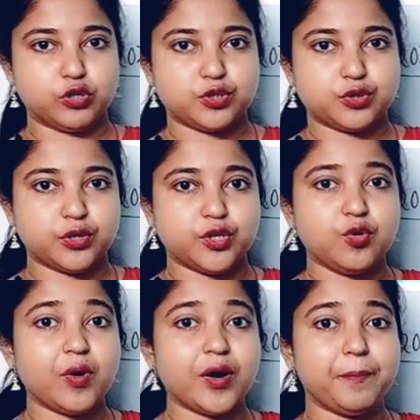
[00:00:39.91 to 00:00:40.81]
So
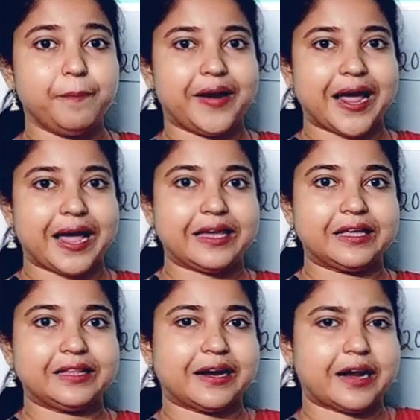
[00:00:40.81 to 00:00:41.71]
you are
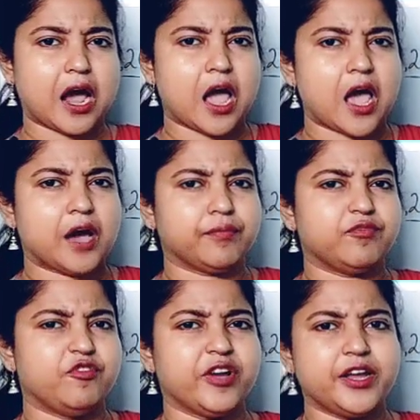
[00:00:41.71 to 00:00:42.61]
bragging that I am
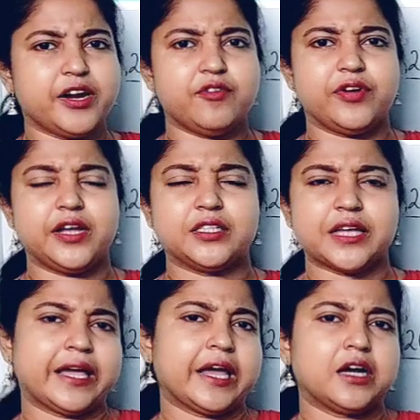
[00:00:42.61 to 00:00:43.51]
very rich,
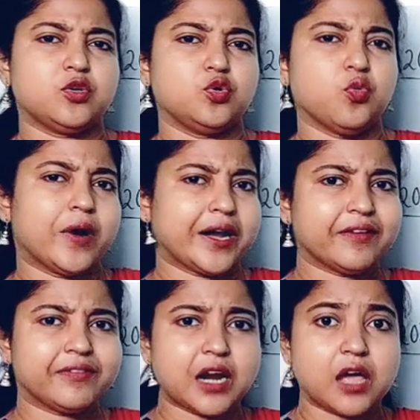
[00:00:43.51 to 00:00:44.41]
I can do
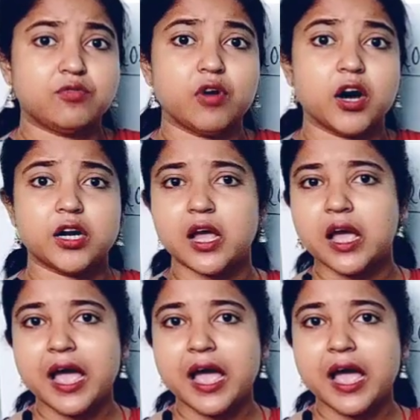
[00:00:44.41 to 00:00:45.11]
whatever I want,